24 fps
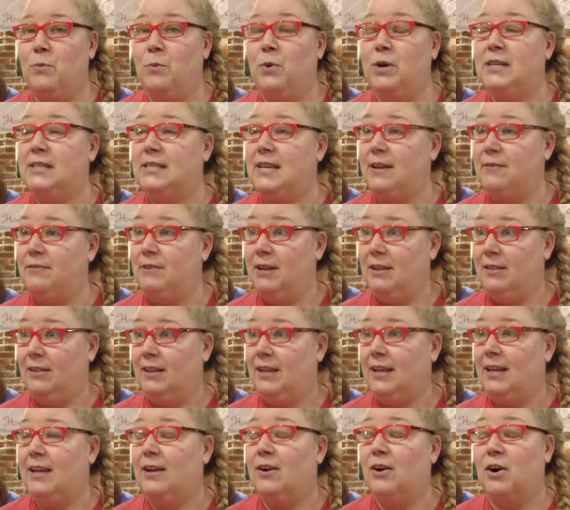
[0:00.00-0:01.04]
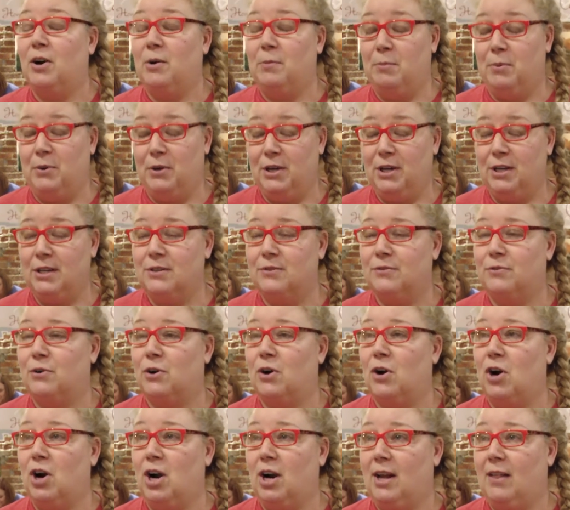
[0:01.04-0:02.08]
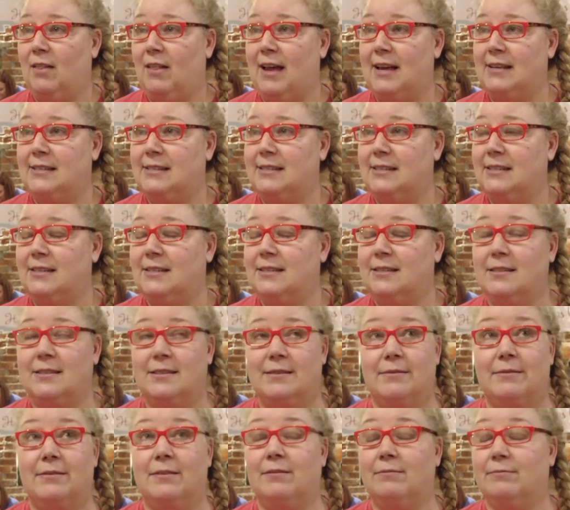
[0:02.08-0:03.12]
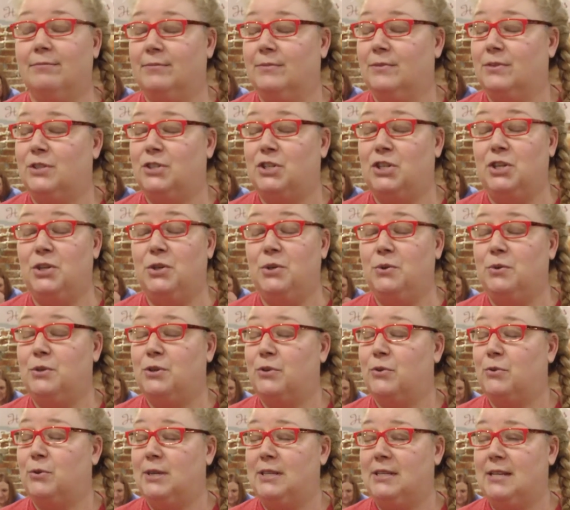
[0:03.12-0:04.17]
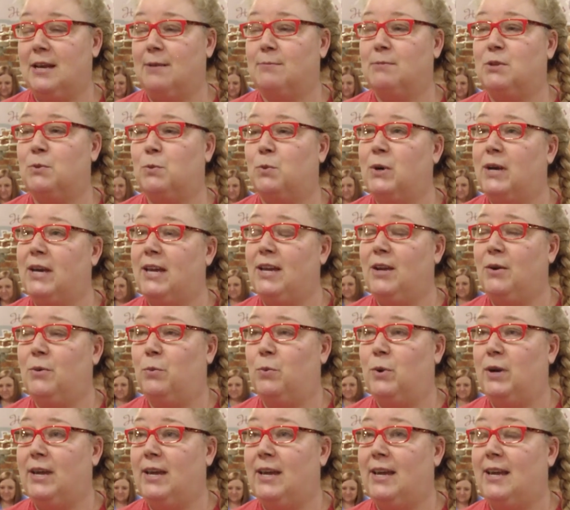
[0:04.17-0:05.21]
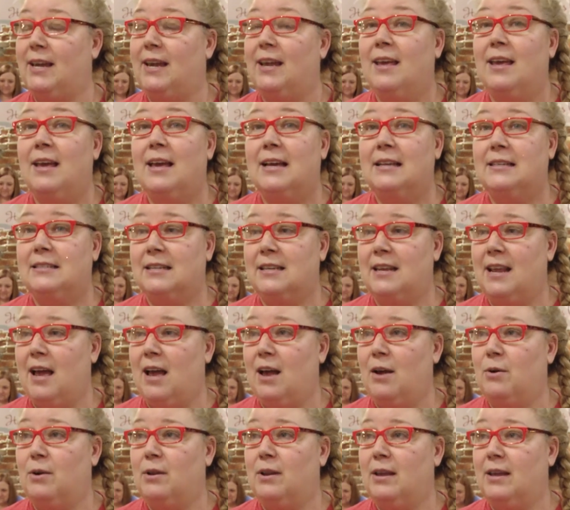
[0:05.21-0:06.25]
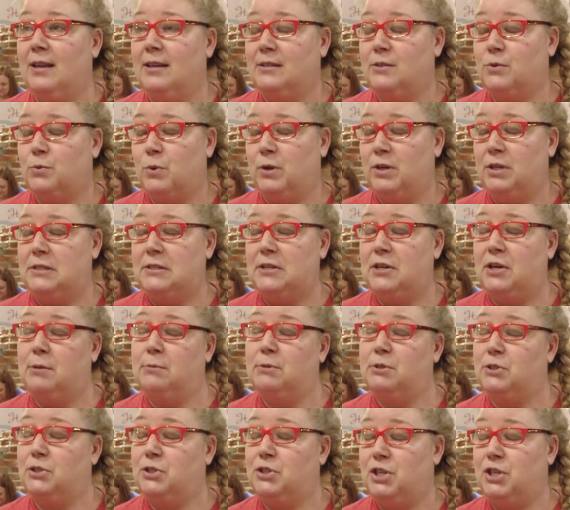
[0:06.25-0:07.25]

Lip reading: We definitely are booked for art classes 2 to 3 times a week. Tonight it's Renaissance